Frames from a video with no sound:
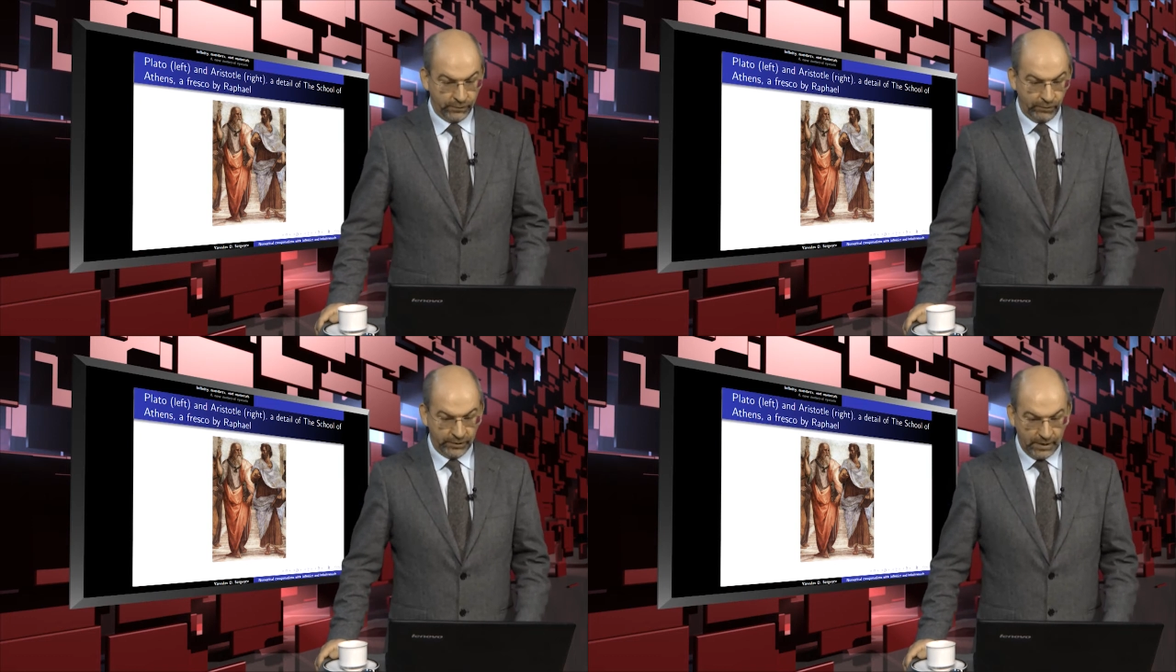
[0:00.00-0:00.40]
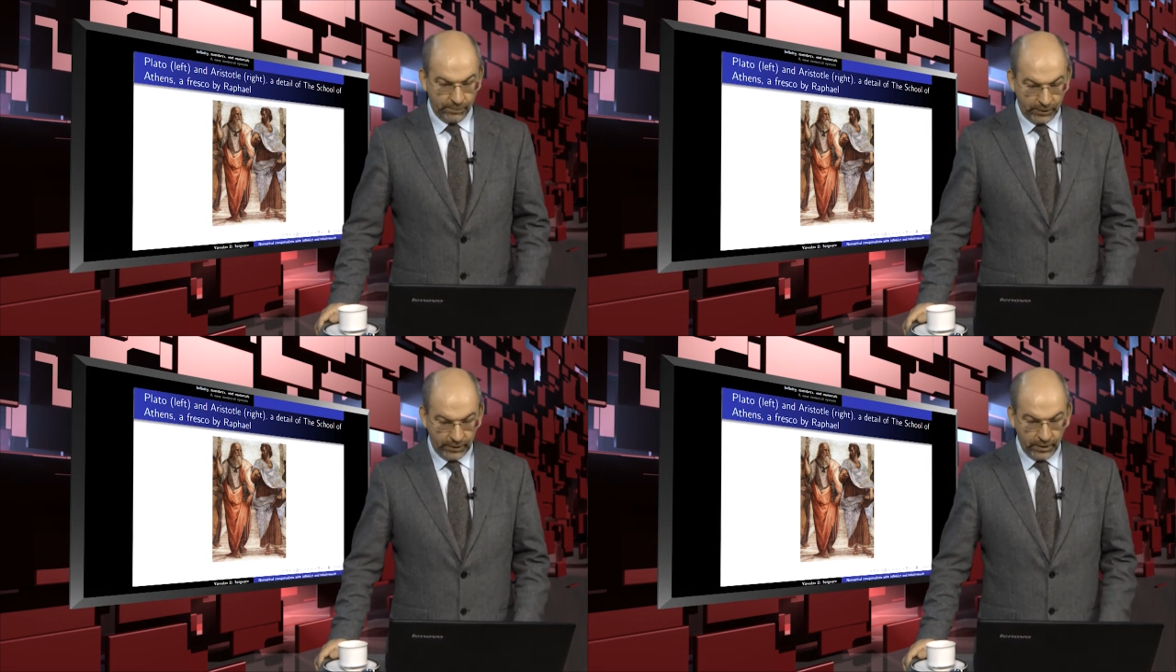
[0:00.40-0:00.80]
For
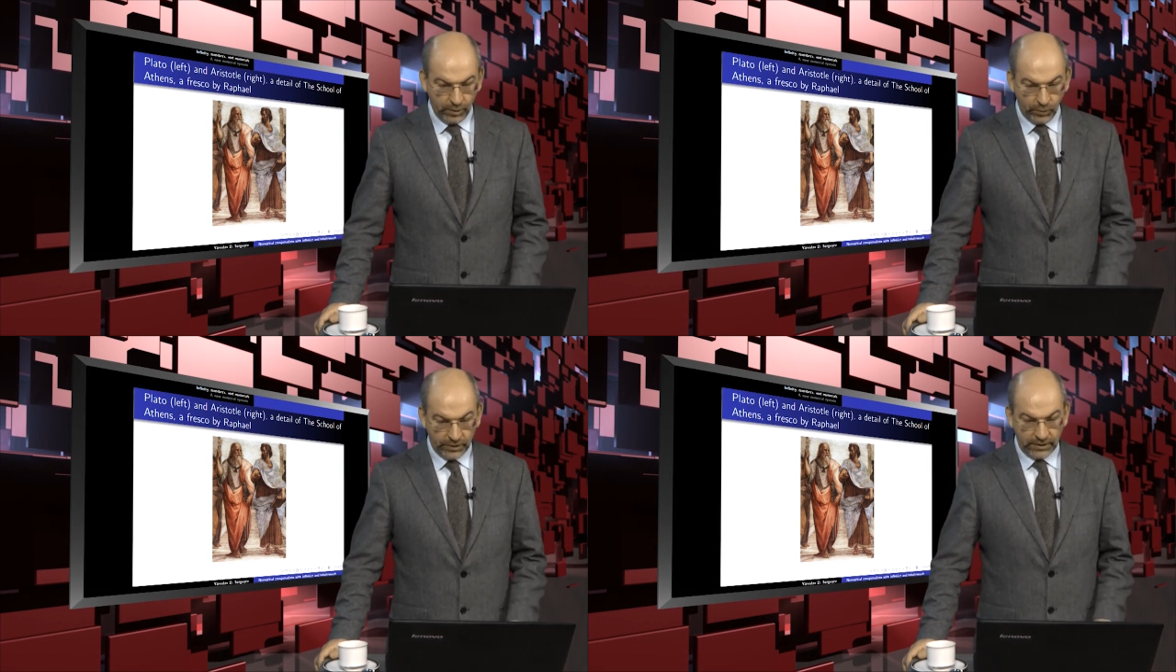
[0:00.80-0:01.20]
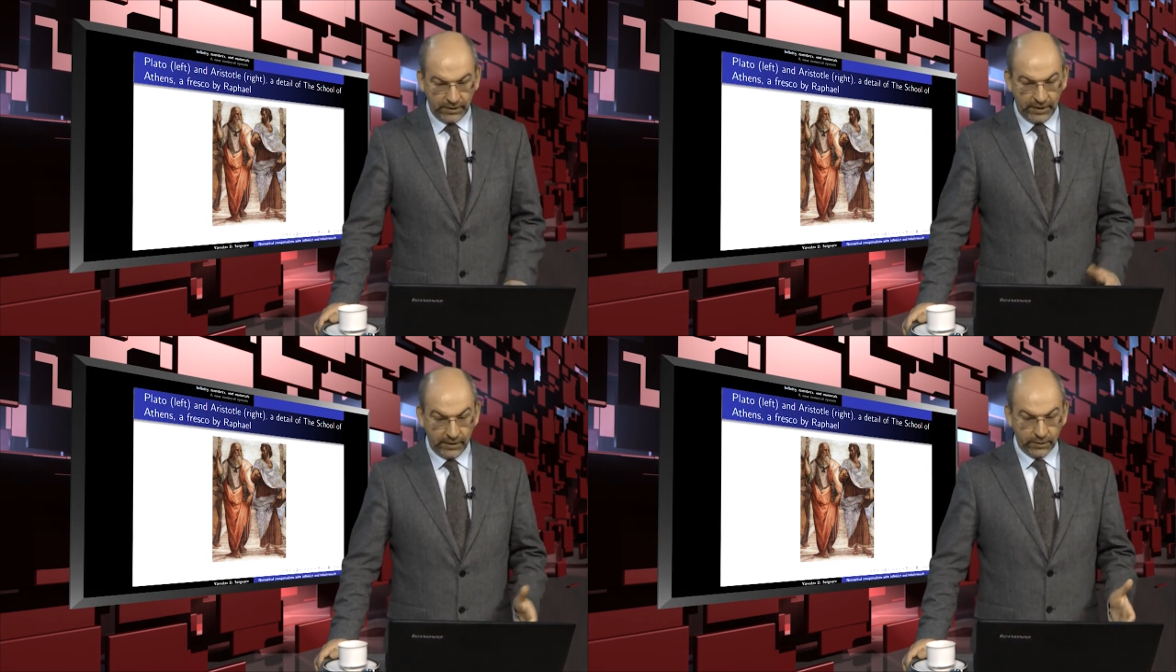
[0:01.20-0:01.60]
example, here we
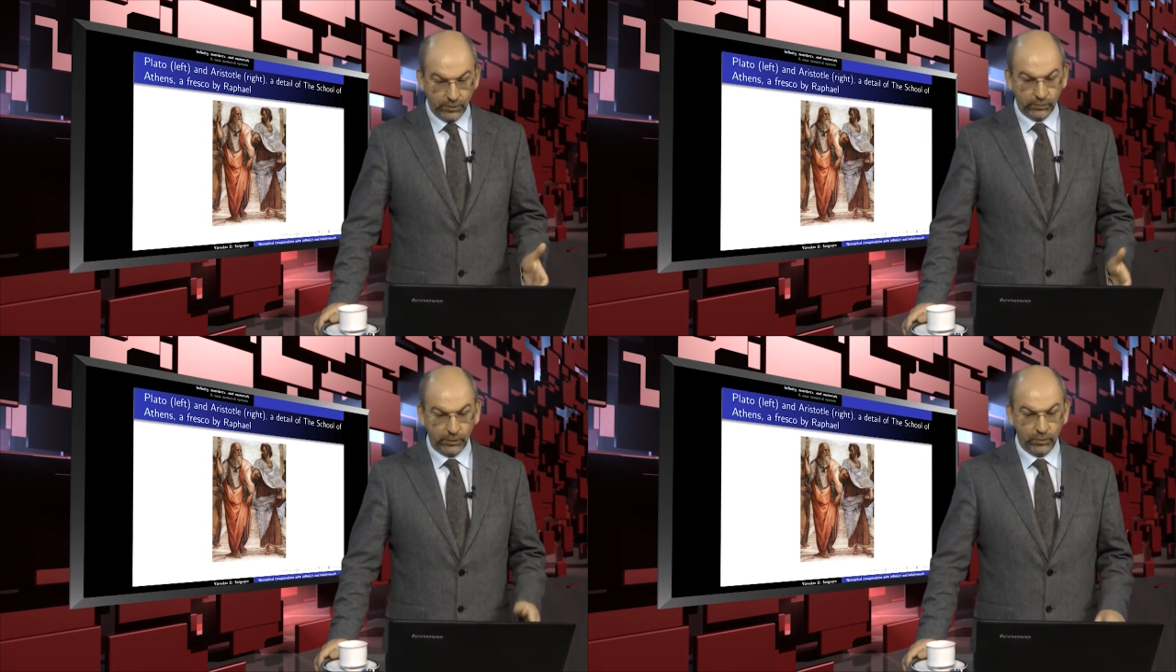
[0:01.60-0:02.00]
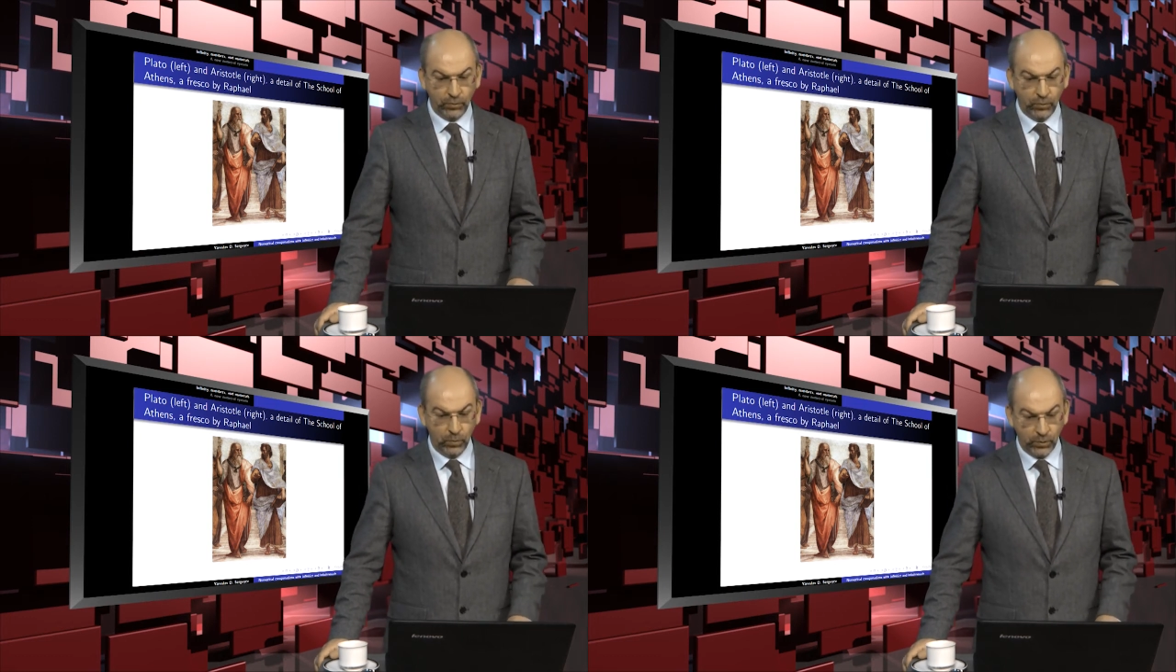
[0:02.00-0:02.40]
see Aristotle,
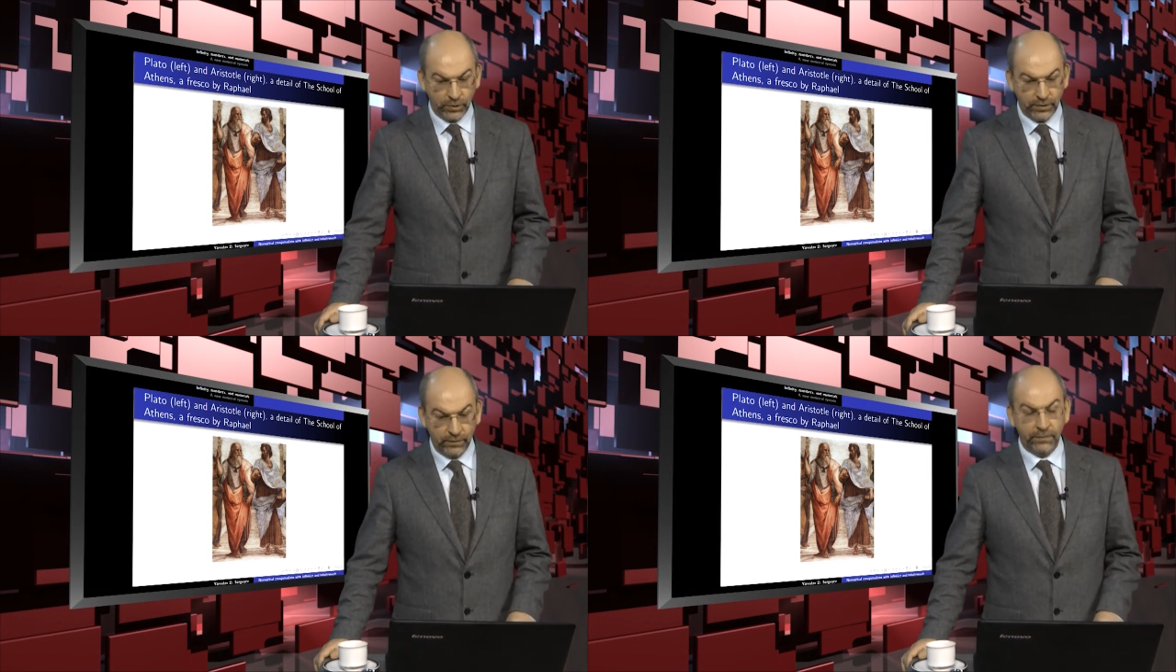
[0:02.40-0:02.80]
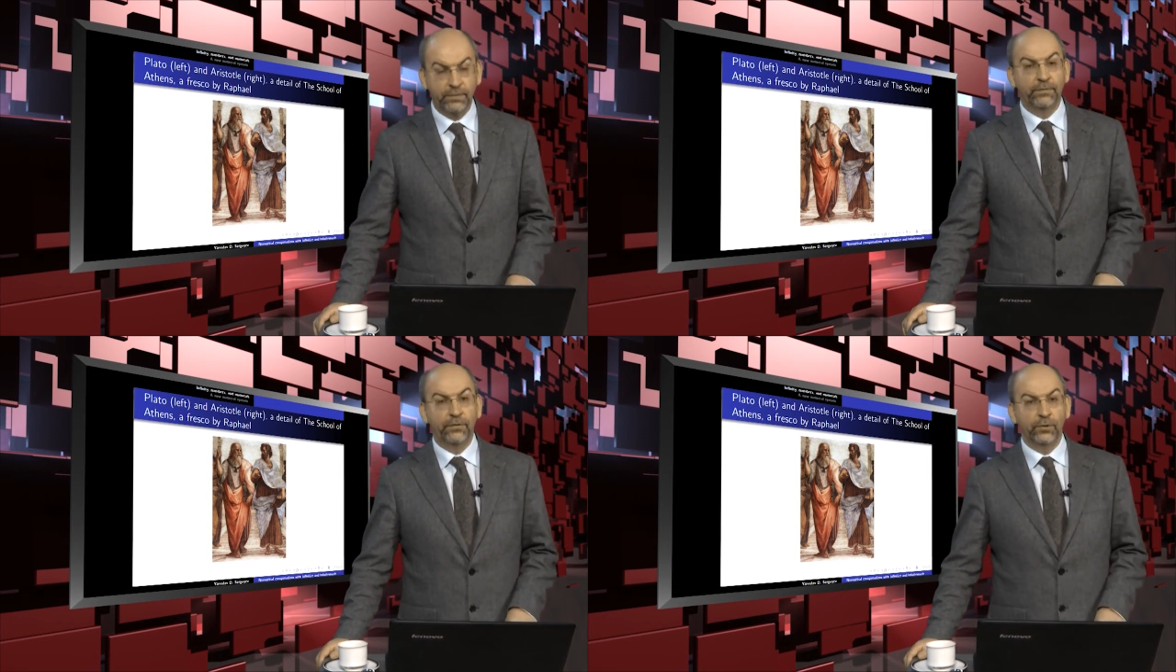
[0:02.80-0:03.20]
who was
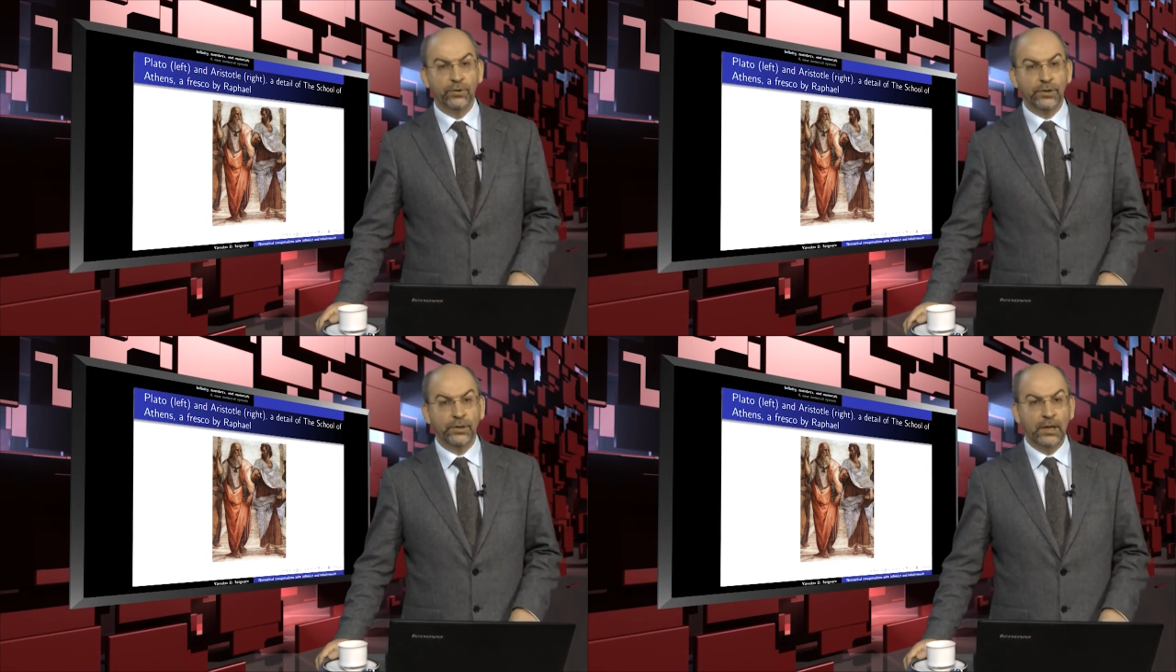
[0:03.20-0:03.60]
the first